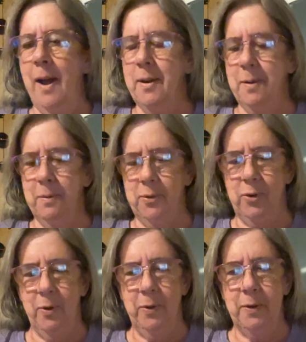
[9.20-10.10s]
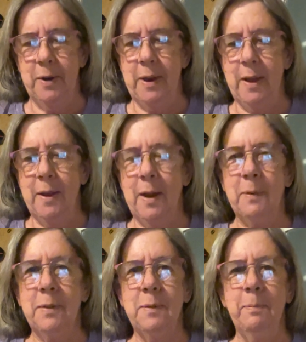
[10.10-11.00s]
to show you today that I
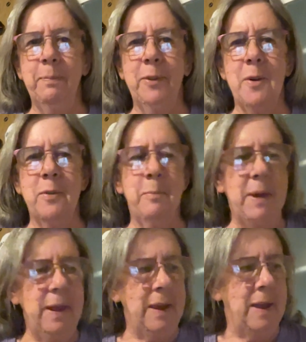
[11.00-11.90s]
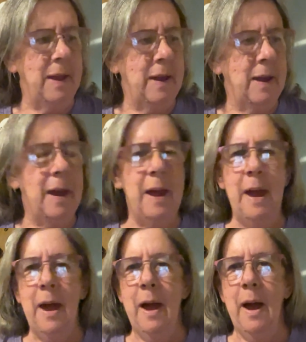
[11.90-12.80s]
was gonna make.
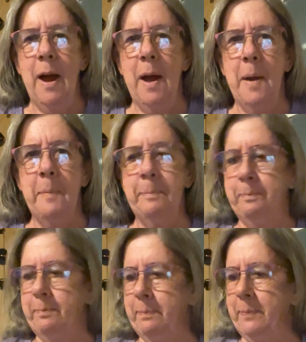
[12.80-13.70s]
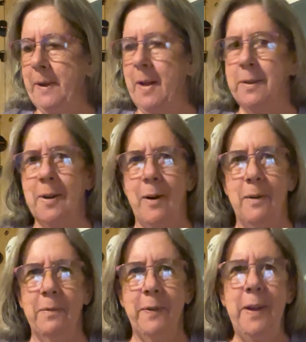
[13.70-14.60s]
Um, got the
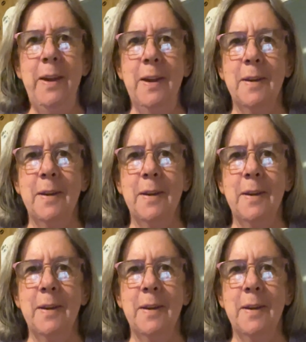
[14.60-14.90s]
coffee,